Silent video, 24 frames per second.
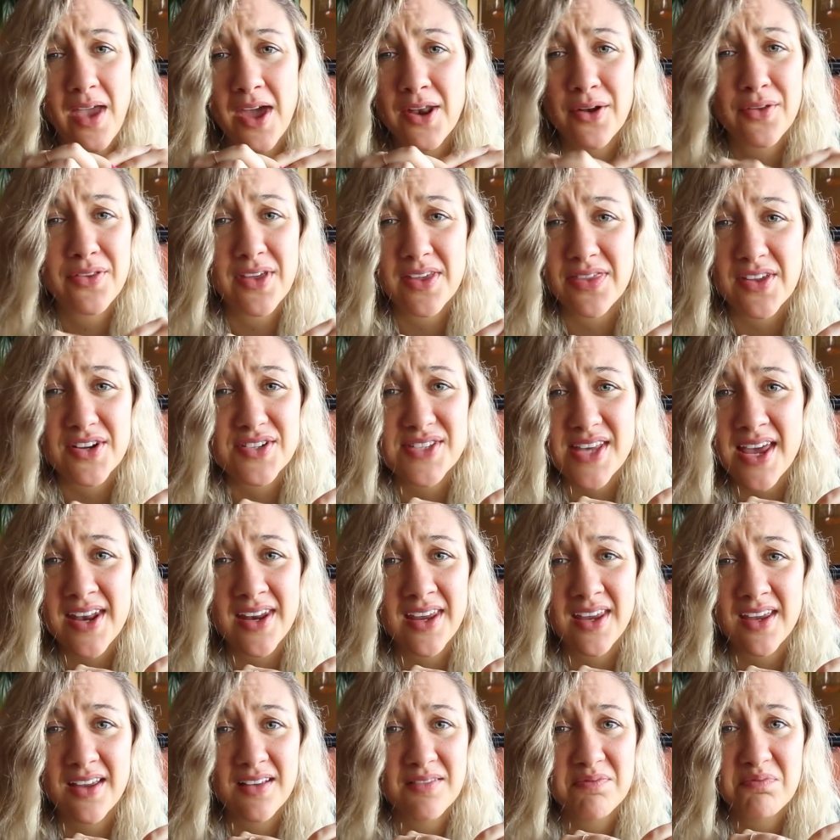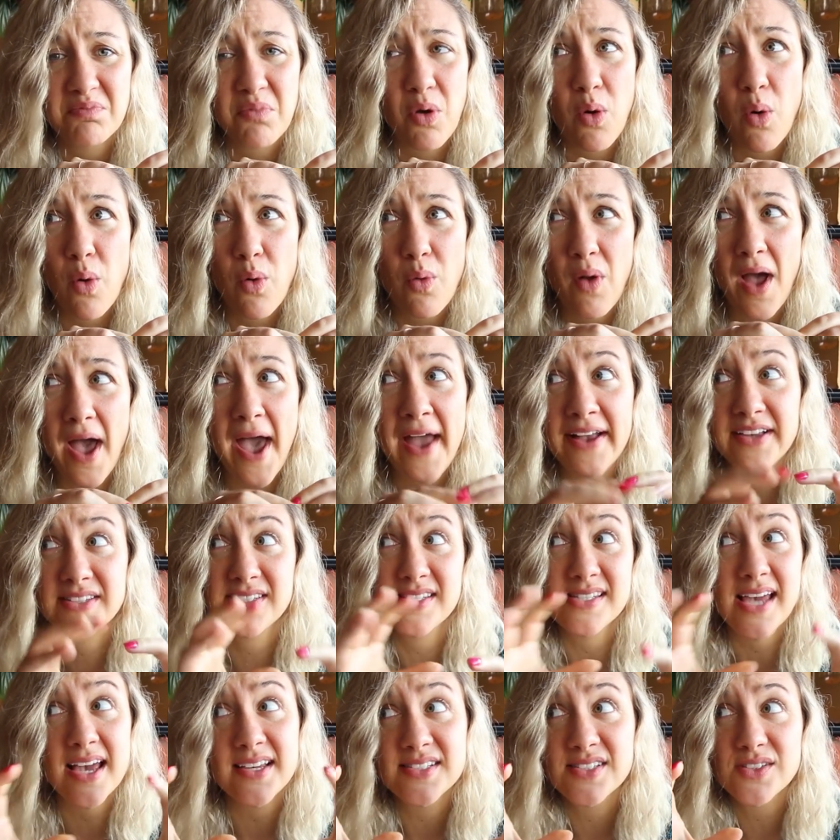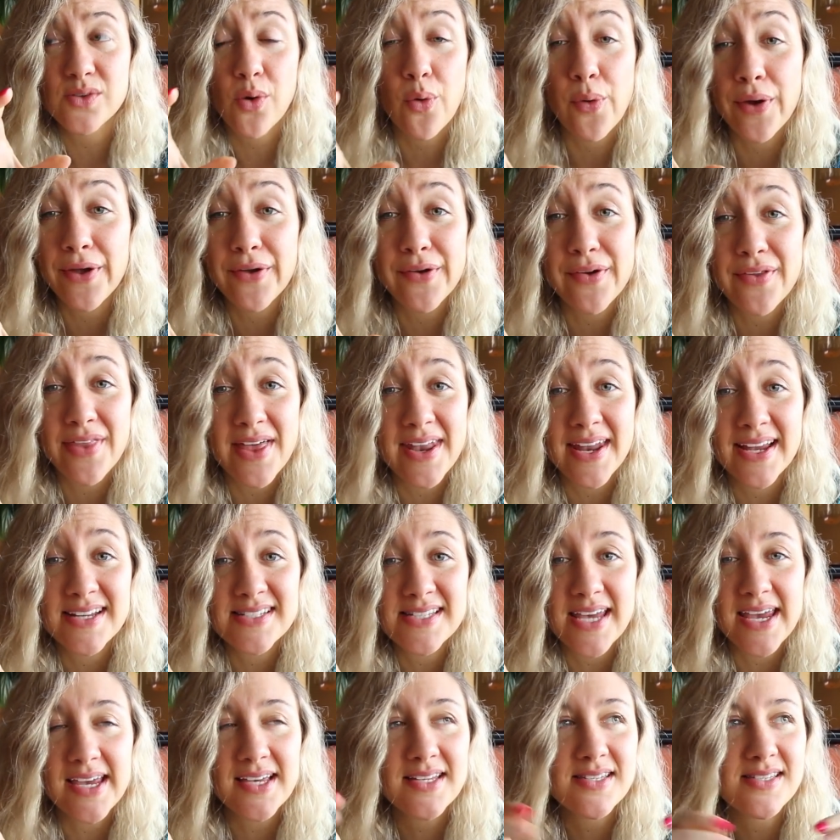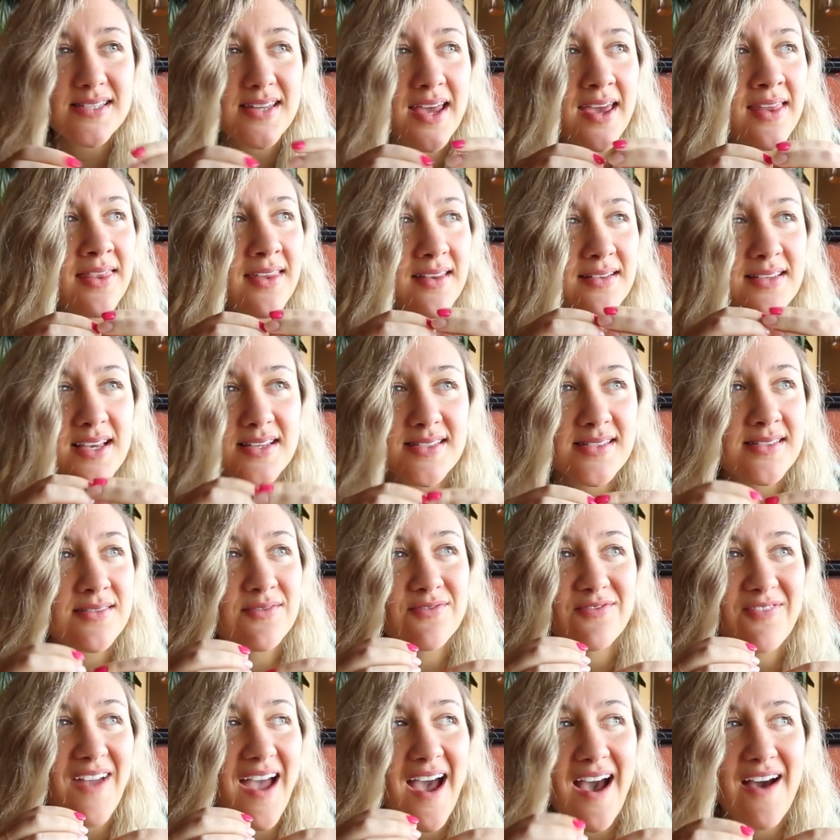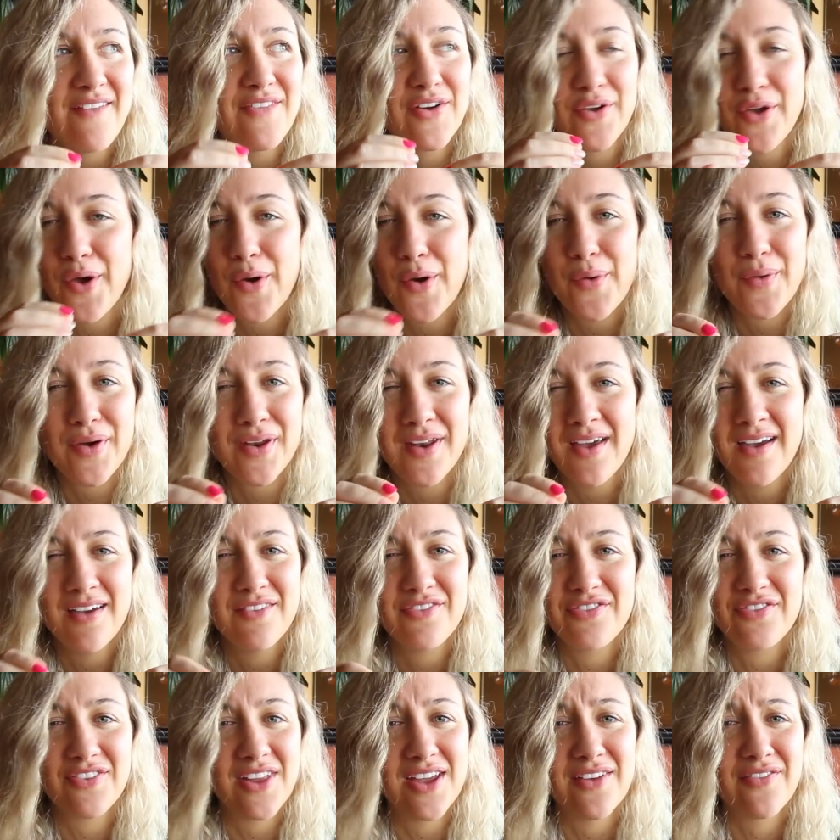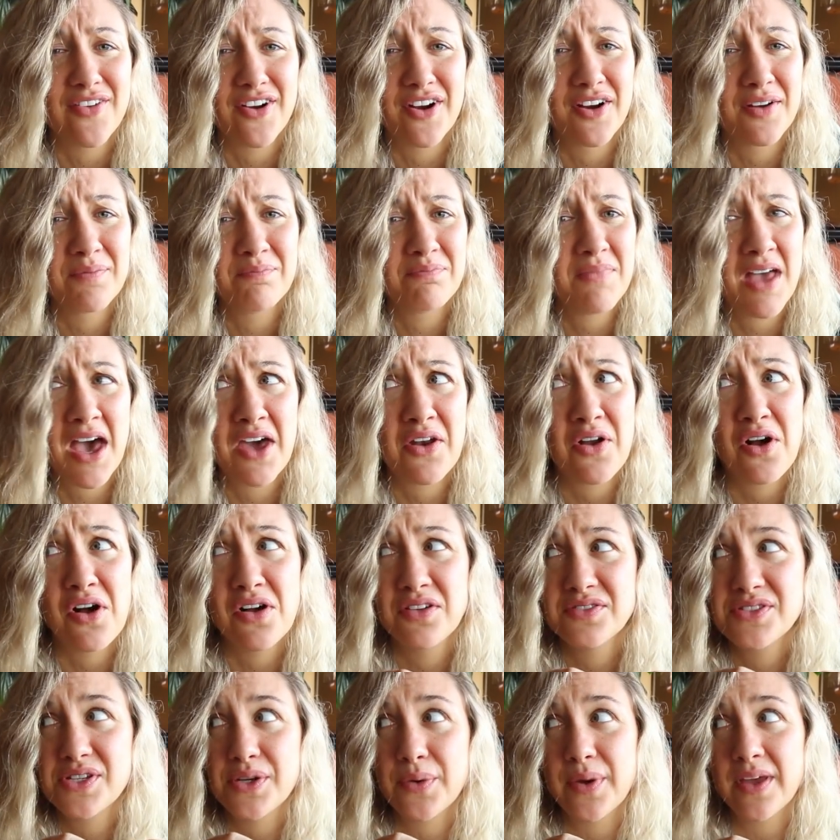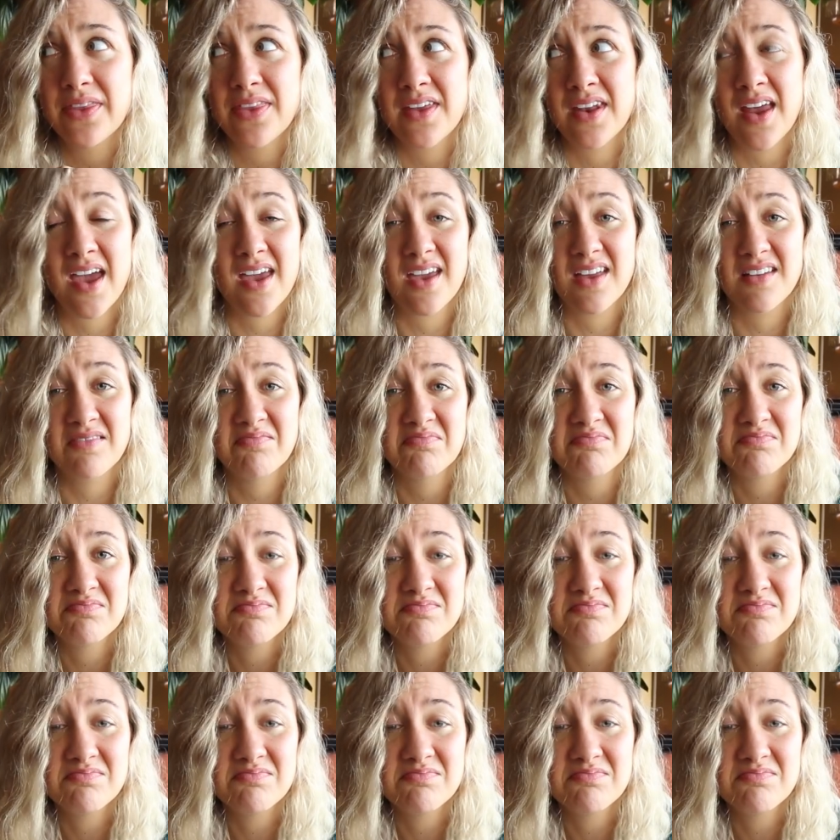I don't think there's any excess oil that I taste, and it doesn't have a coconut flavor at all to it that I can